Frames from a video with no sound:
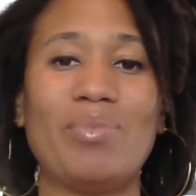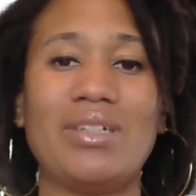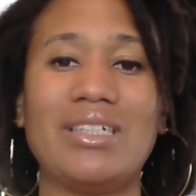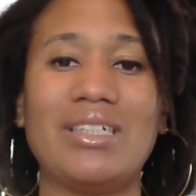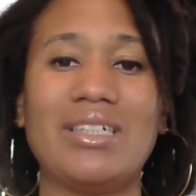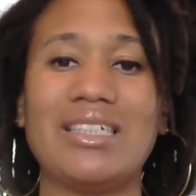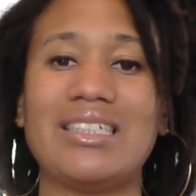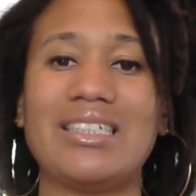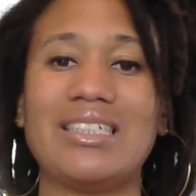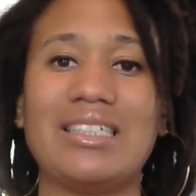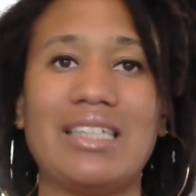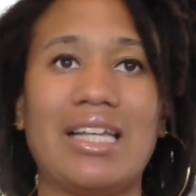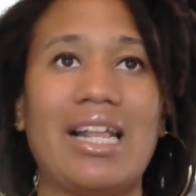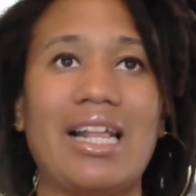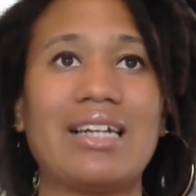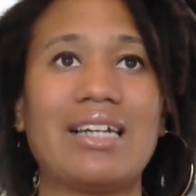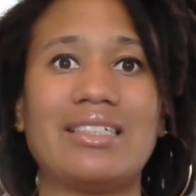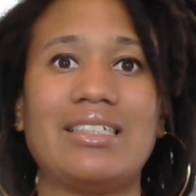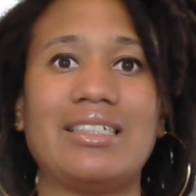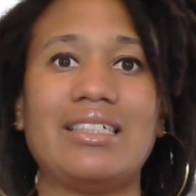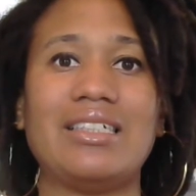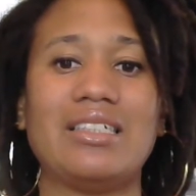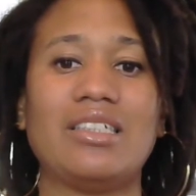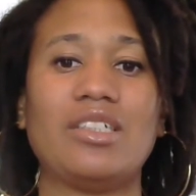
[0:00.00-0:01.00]
because like I
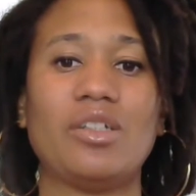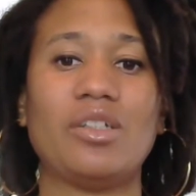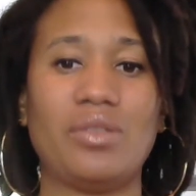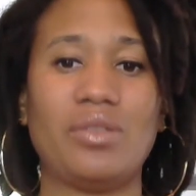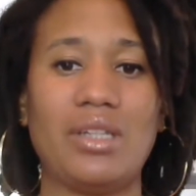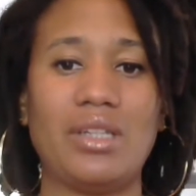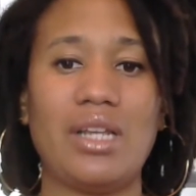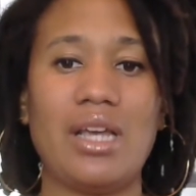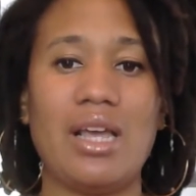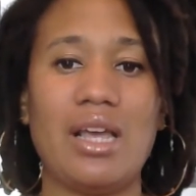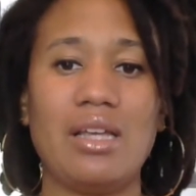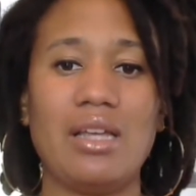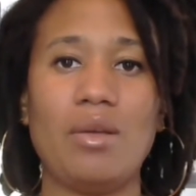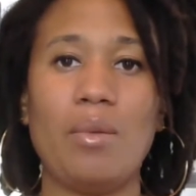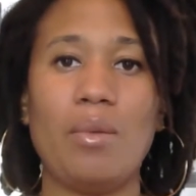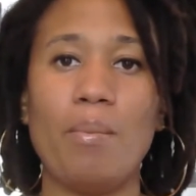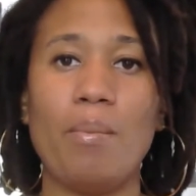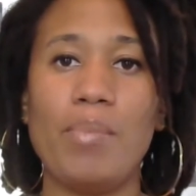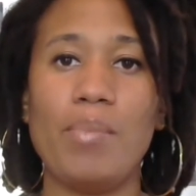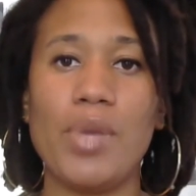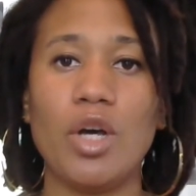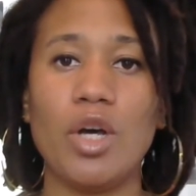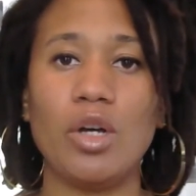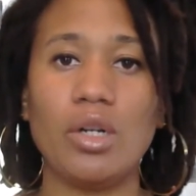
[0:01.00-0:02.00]
say, it's so thick.
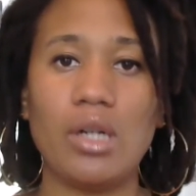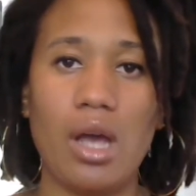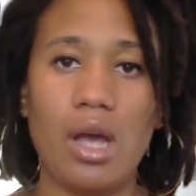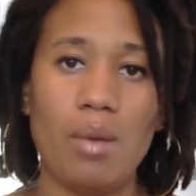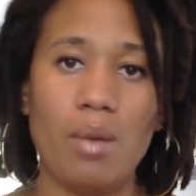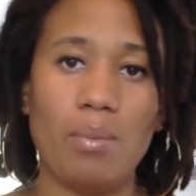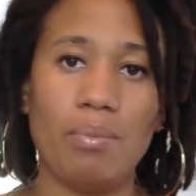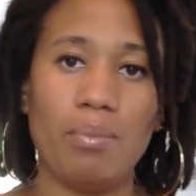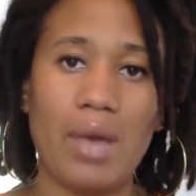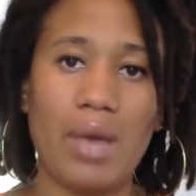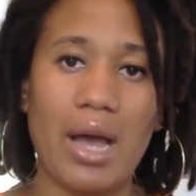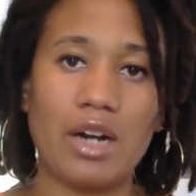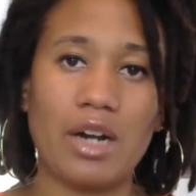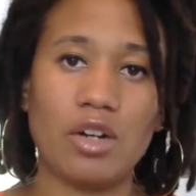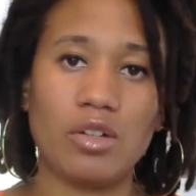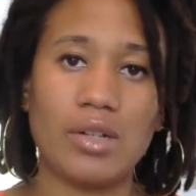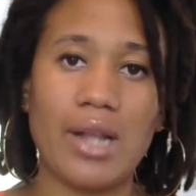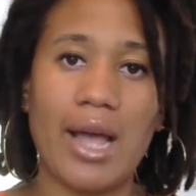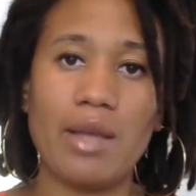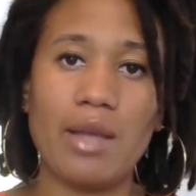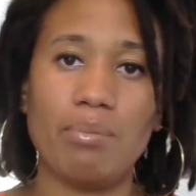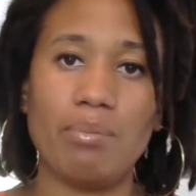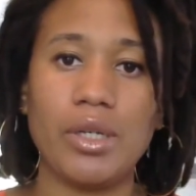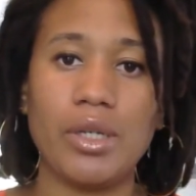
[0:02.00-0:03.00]
Build up. I don't
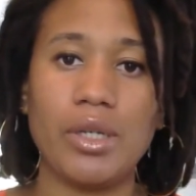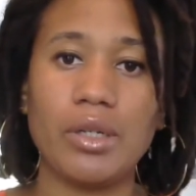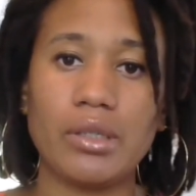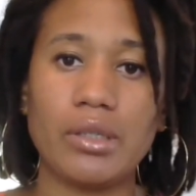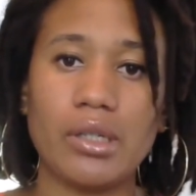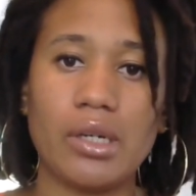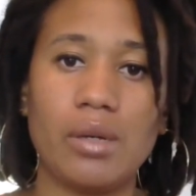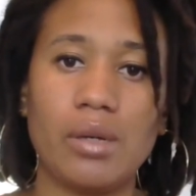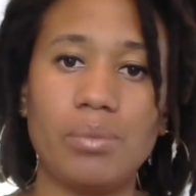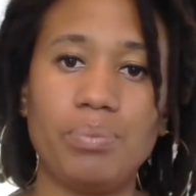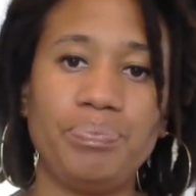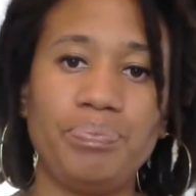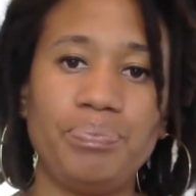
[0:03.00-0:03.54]
like build up.